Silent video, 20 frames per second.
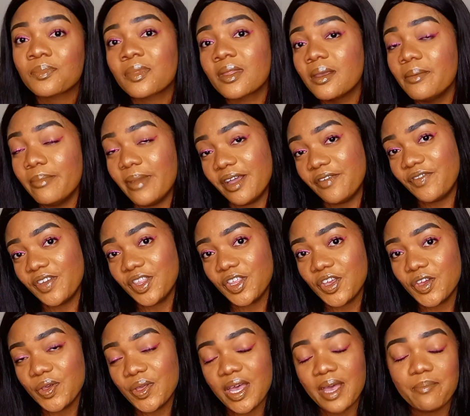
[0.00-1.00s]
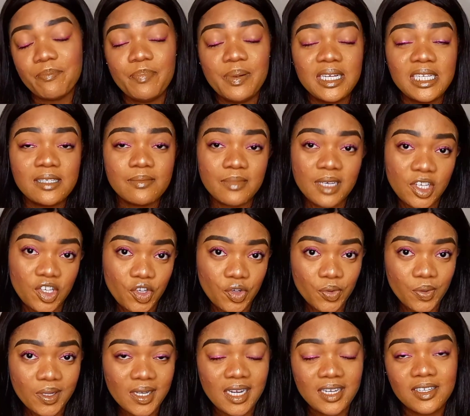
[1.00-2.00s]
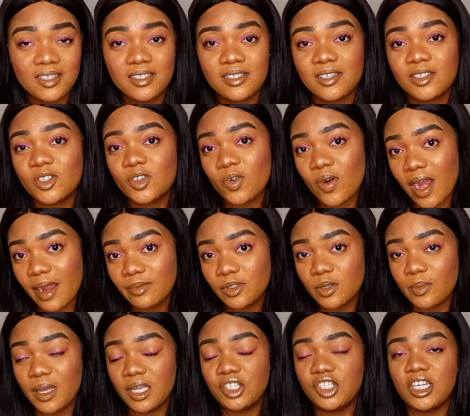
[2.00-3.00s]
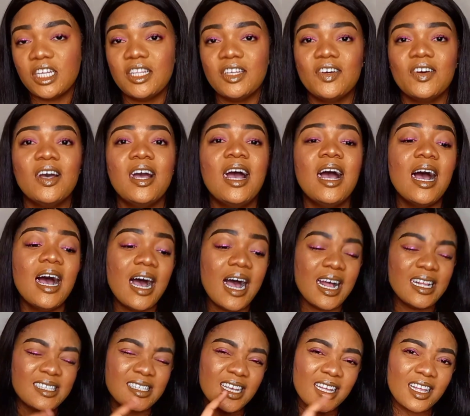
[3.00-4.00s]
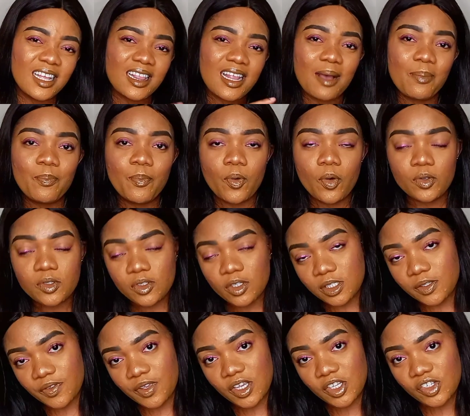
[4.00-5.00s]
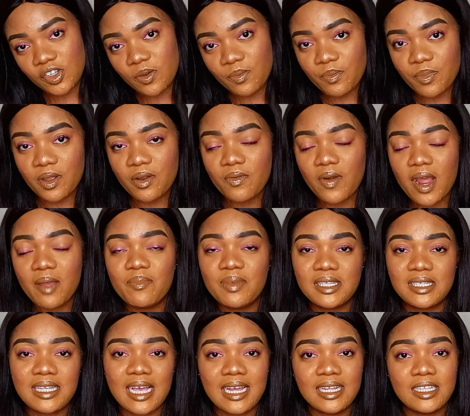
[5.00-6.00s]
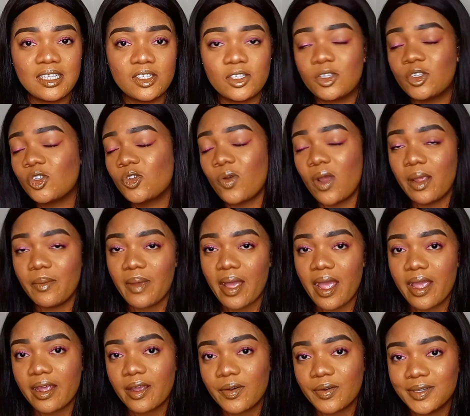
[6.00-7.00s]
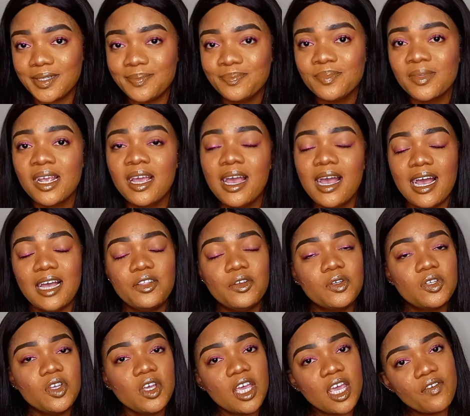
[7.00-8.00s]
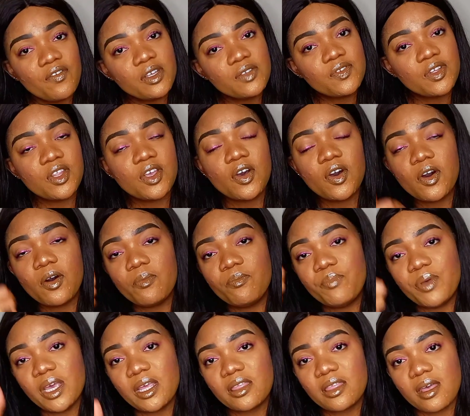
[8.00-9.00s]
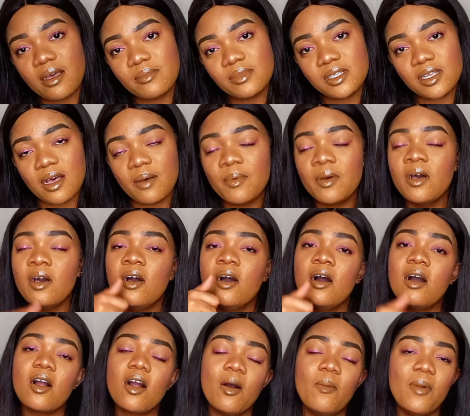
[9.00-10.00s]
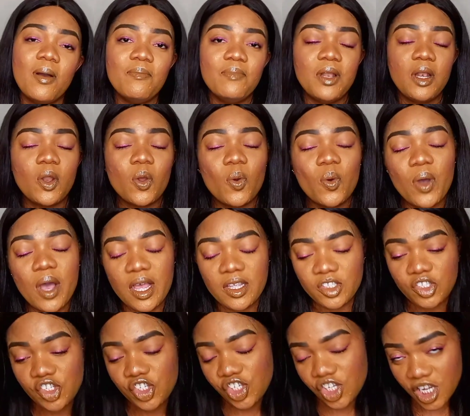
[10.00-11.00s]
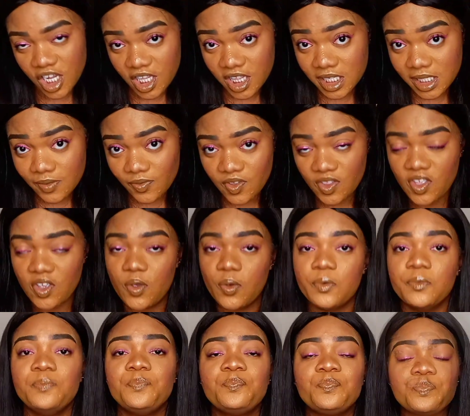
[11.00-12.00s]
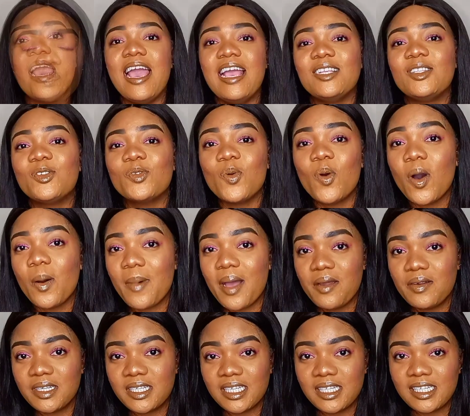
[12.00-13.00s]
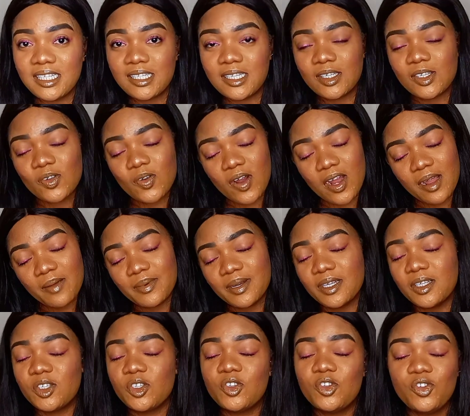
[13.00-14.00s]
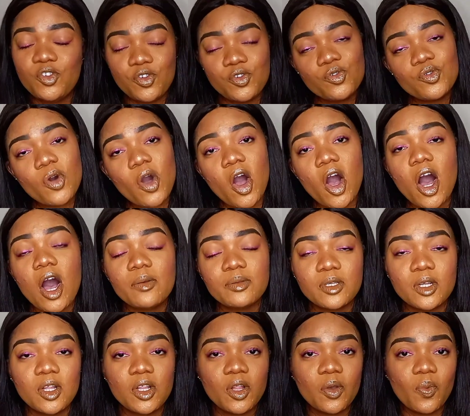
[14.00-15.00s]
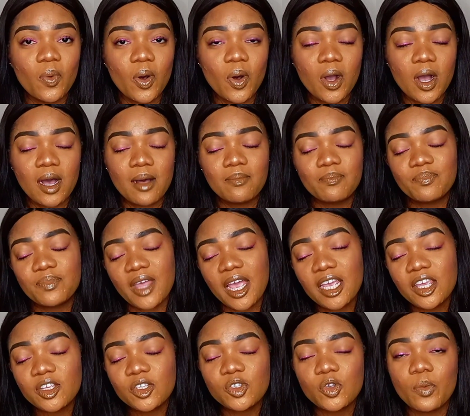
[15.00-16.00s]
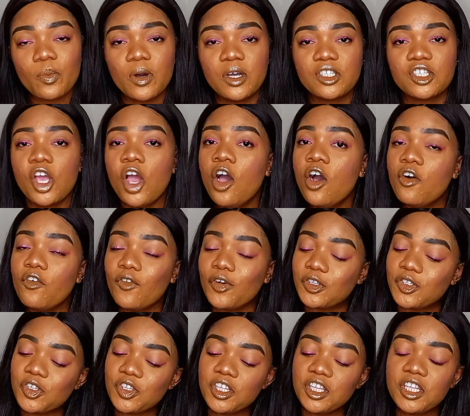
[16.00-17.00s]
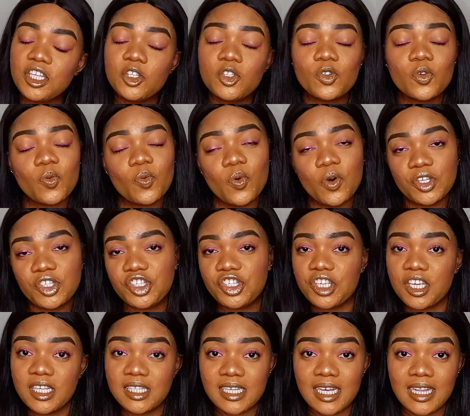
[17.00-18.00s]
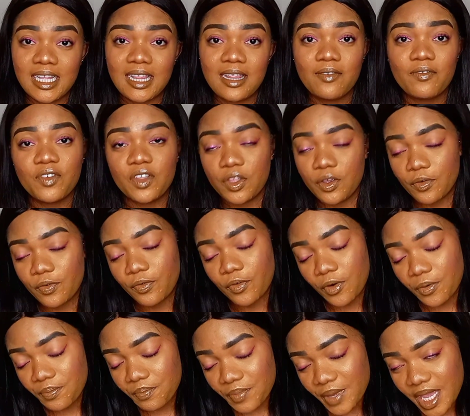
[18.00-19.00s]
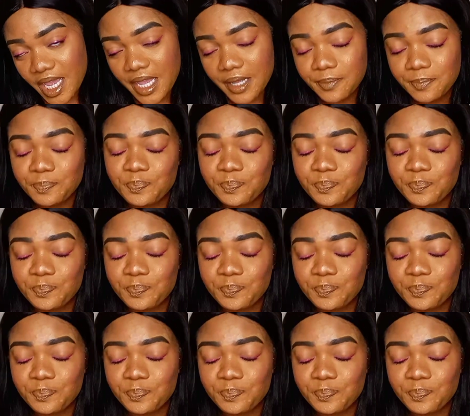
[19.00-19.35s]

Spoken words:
my video, and please make sure that you subscribe to my channel and turn on that post notification bell right beside the subscribe icon, and also give this video a big thumbs up, comment below, and share this video. And to all my returning subscribers, you are absolutely welcome. Thank you so much for tuning in to watch yet another video from me.